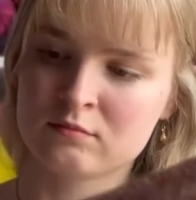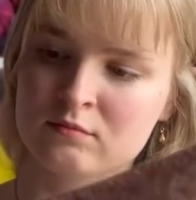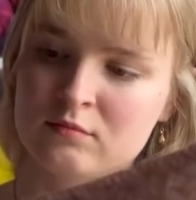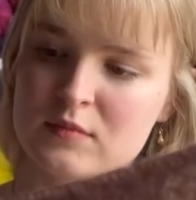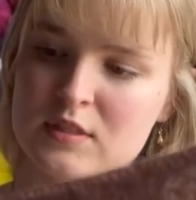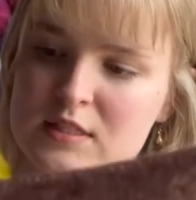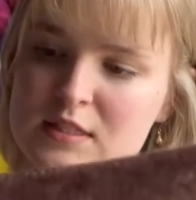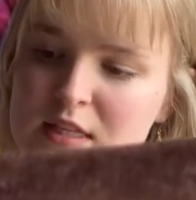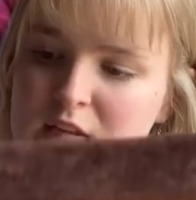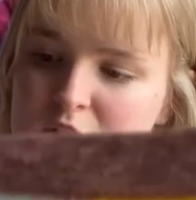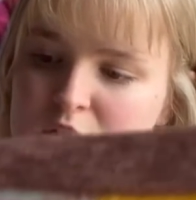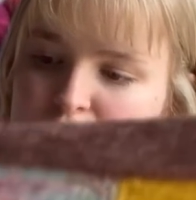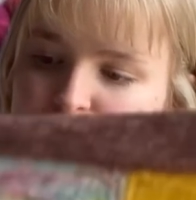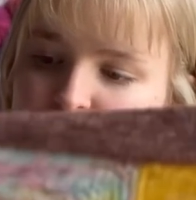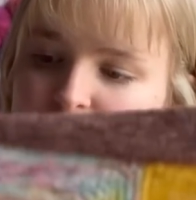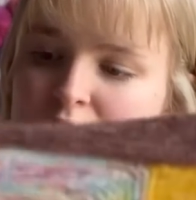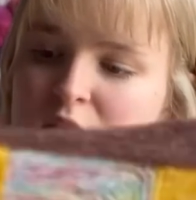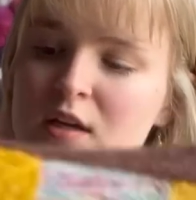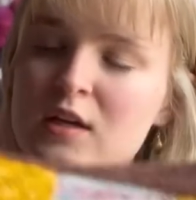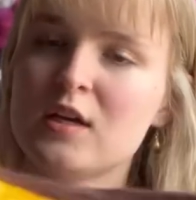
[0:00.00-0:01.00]

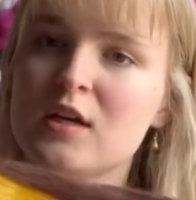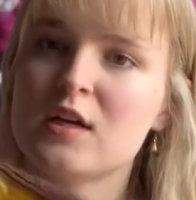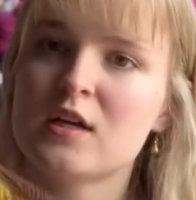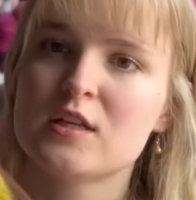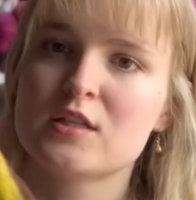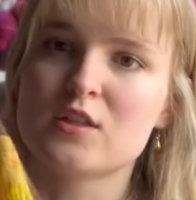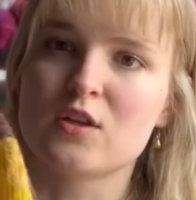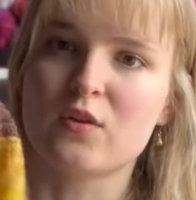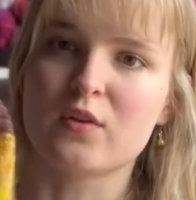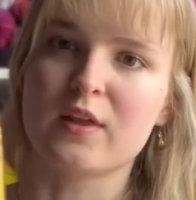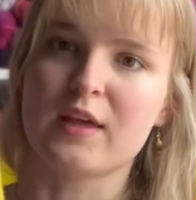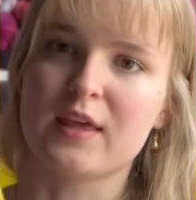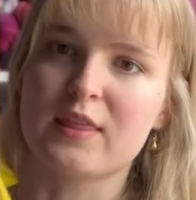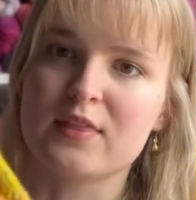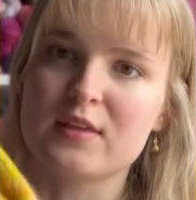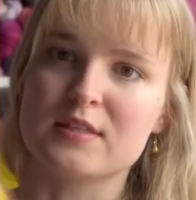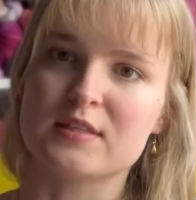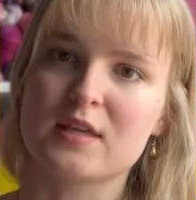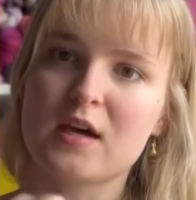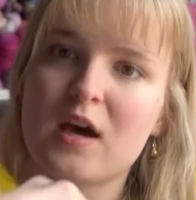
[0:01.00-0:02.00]
section. So like
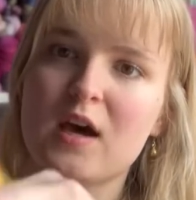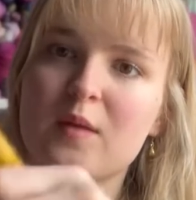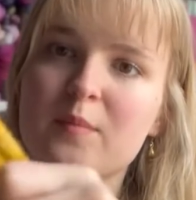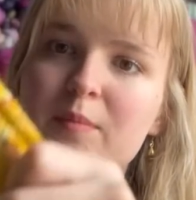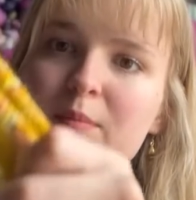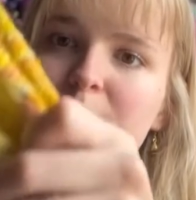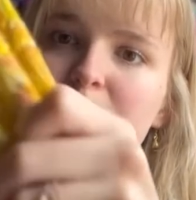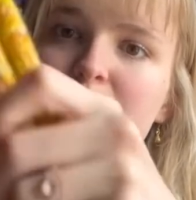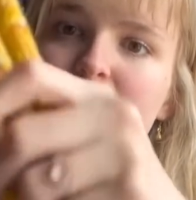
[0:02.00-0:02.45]
this hot,